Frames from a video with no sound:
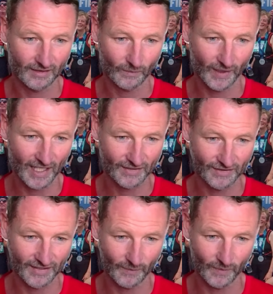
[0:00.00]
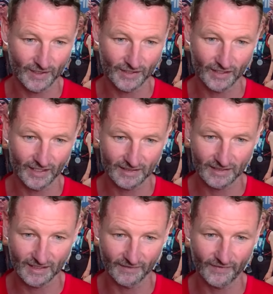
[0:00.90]
When else is that wind going to
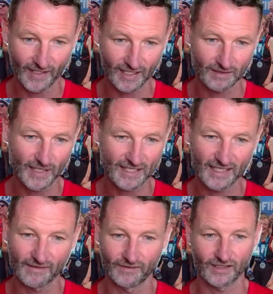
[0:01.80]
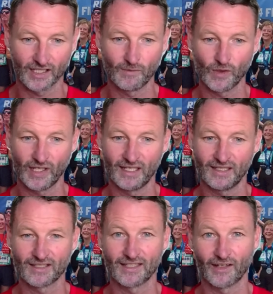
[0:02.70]
affect? Basically every time you're
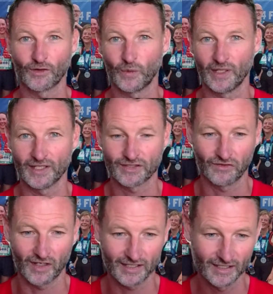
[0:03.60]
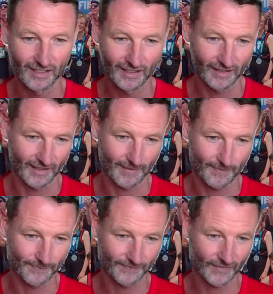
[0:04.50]
heading southwest, right?
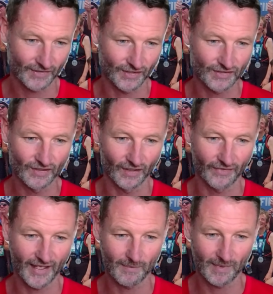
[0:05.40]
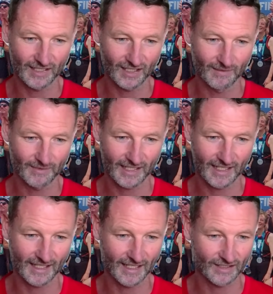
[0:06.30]
So there's not that many times,
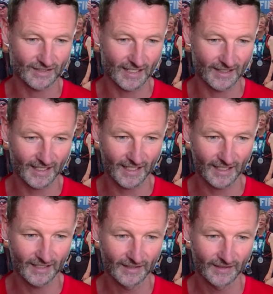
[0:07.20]
okay, I guess down here.